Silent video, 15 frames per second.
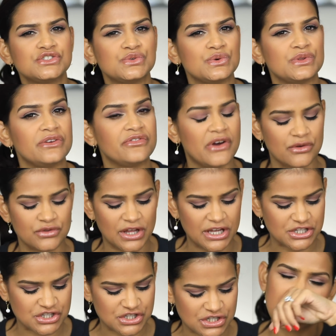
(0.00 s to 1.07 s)
to the
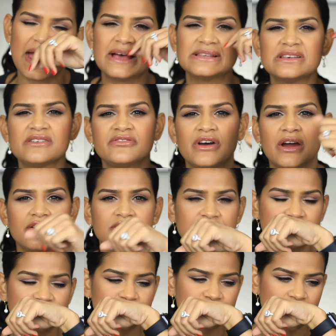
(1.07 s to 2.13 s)
foundation. It has a very
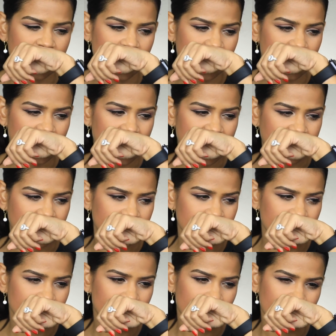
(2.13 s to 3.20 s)
strong like
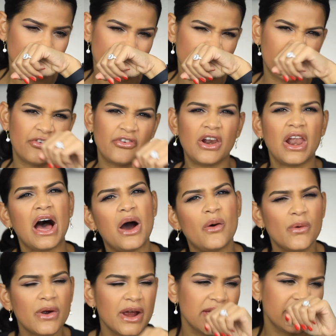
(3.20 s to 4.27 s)

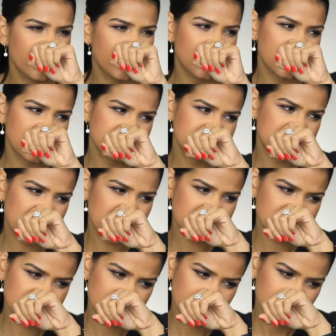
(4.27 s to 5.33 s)
flower, I think it is,
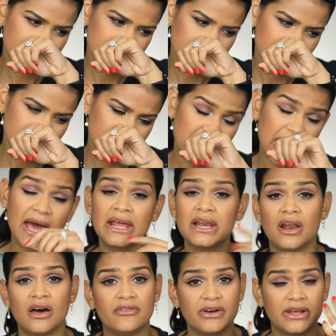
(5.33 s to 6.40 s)
scent. I
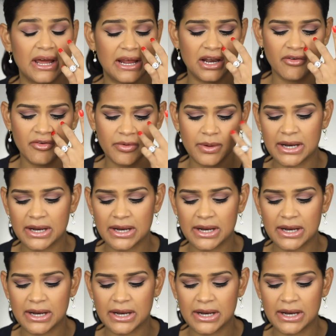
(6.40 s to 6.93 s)
love it. I love it,